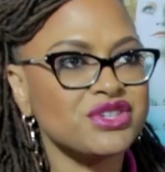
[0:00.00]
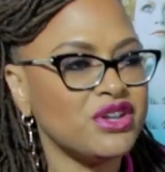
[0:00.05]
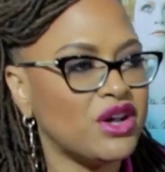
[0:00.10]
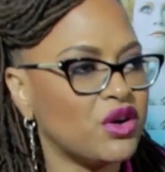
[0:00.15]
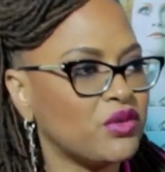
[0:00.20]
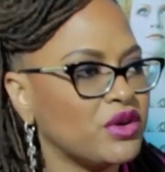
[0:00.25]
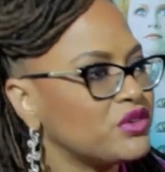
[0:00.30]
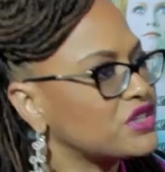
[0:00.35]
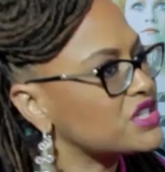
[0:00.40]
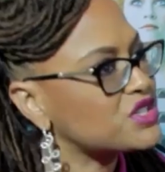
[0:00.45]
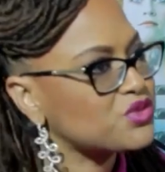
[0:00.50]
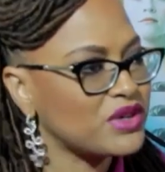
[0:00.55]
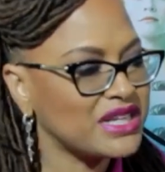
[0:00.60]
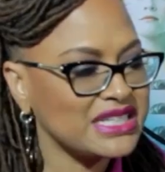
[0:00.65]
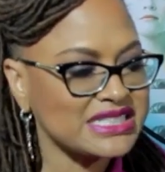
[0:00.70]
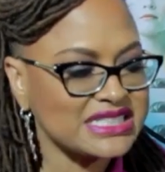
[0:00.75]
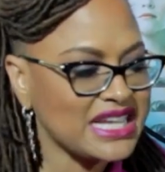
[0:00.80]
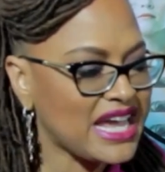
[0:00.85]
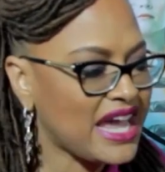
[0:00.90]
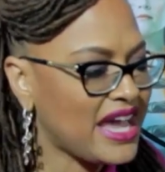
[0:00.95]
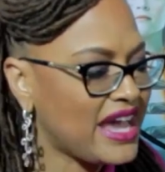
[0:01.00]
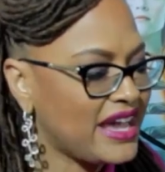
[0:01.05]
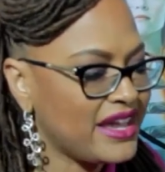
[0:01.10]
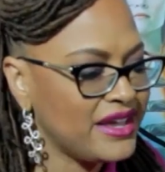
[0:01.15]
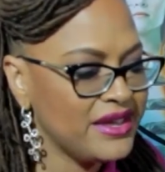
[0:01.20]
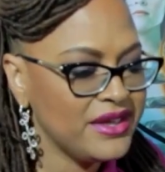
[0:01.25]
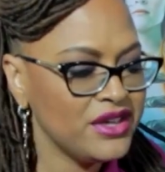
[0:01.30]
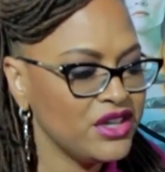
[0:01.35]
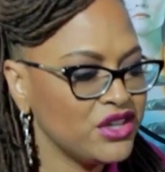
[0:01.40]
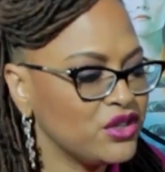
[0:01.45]
You know, we just want to say
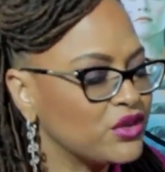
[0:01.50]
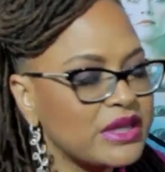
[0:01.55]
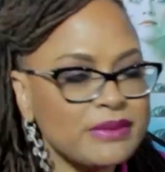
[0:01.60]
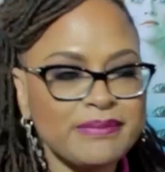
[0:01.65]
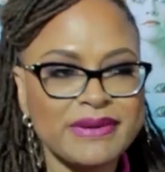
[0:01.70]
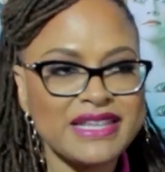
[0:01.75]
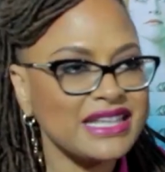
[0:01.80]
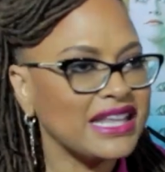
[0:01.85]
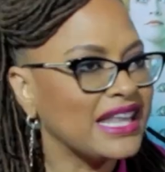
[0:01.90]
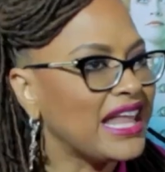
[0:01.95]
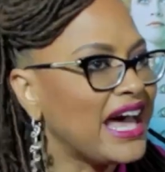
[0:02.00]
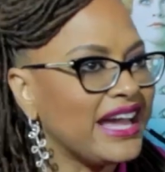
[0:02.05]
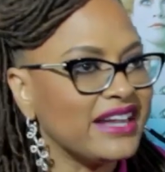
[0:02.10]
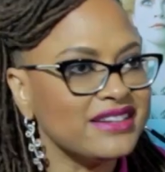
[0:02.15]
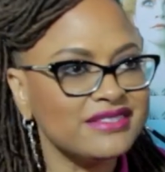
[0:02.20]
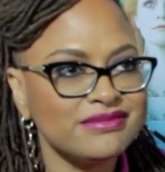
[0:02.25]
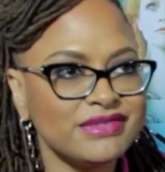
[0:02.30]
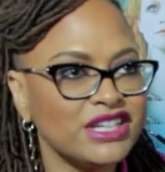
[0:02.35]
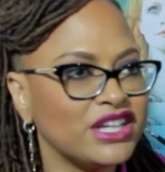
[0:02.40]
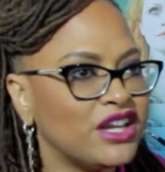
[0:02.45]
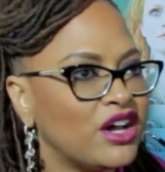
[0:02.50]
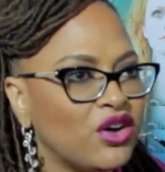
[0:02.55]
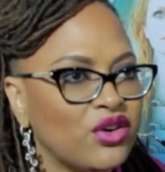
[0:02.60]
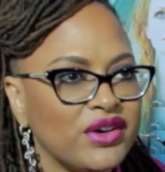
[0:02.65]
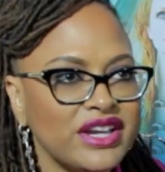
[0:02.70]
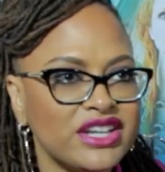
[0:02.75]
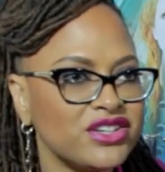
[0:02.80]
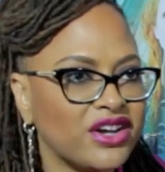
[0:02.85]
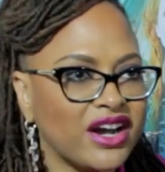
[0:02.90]
you can be the light, you know, in